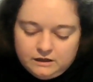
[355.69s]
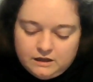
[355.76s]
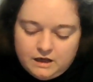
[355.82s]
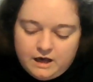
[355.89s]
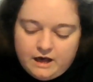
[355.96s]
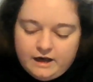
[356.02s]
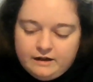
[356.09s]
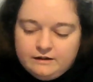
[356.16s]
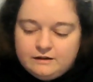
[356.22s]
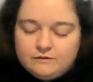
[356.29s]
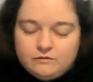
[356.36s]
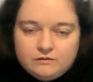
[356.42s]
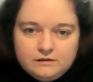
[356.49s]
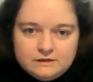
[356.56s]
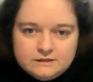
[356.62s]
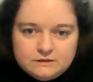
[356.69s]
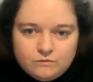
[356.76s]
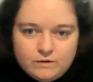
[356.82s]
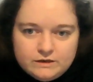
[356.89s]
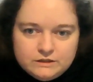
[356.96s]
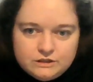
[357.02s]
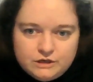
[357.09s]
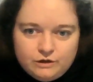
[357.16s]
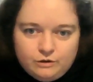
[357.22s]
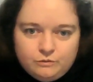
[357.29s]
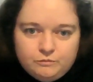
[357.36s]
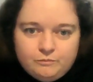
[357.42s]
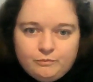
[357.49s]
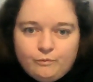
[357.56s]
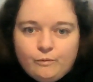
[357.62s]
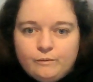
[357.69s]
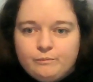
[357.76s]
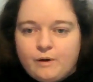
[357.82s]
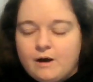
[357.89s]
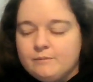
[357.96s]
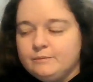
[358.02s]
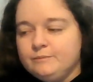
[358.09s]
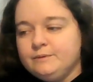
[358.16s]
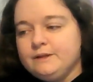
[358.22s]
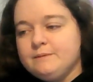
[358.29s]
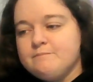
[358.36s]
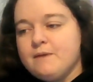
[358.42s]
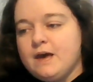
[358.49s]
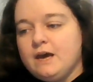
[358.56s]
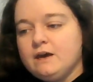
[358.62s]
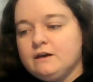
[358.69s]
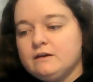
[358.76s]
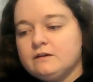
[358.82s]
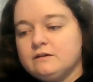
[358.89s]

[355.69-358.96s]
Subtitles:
And this one too will probably make,